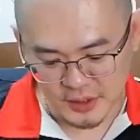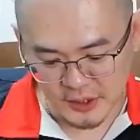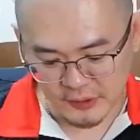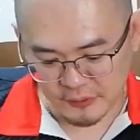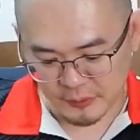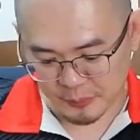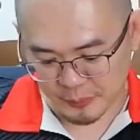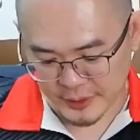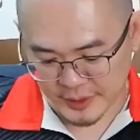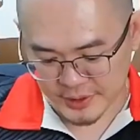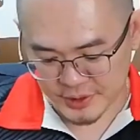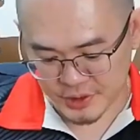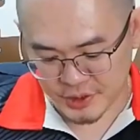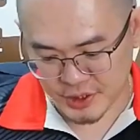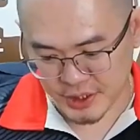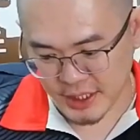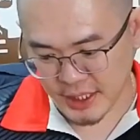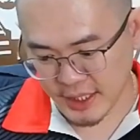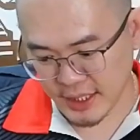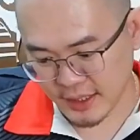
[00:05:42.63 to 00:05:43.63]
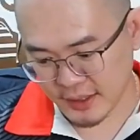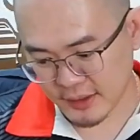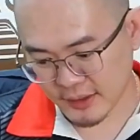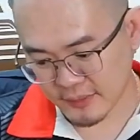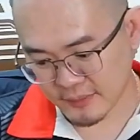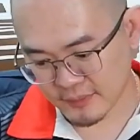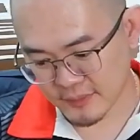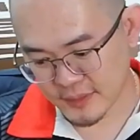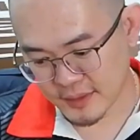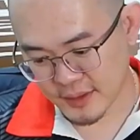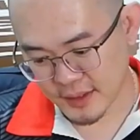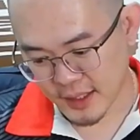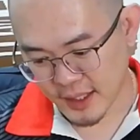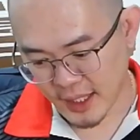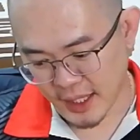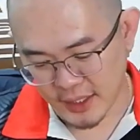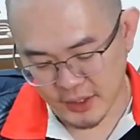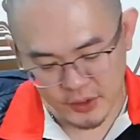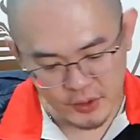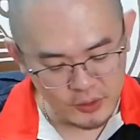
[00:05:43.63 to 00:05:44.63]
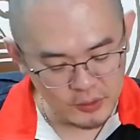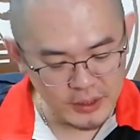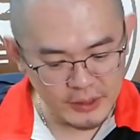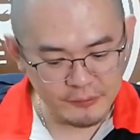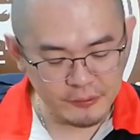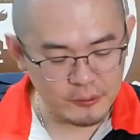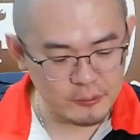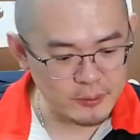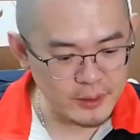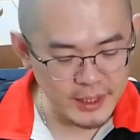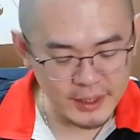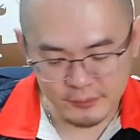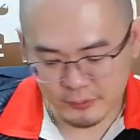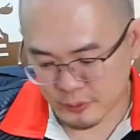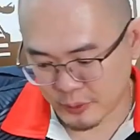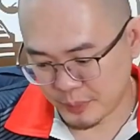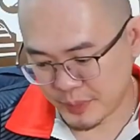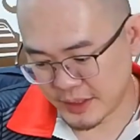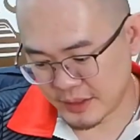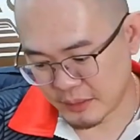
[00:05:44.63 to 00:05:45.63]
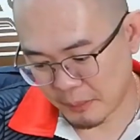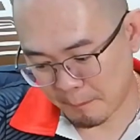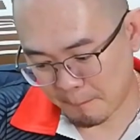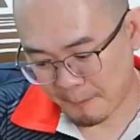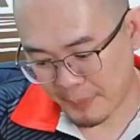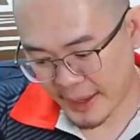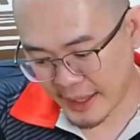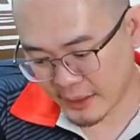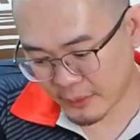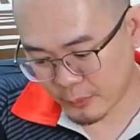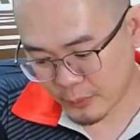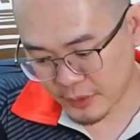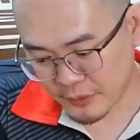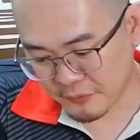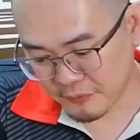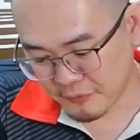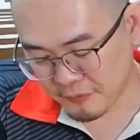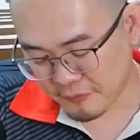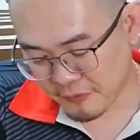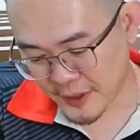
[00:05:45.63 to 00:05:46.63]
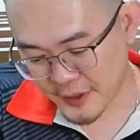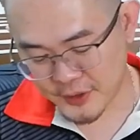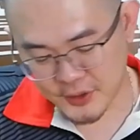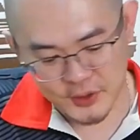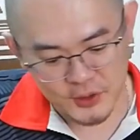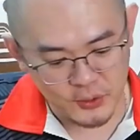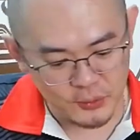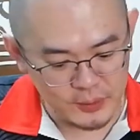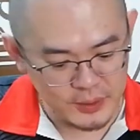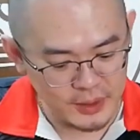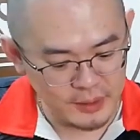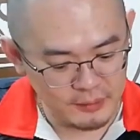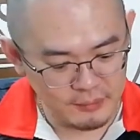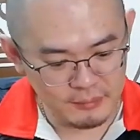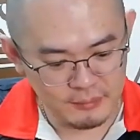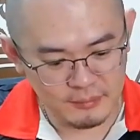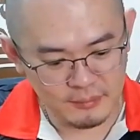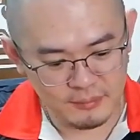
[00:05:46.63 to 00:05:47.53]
If you press G and you go left or right, will be the backward fine tuning.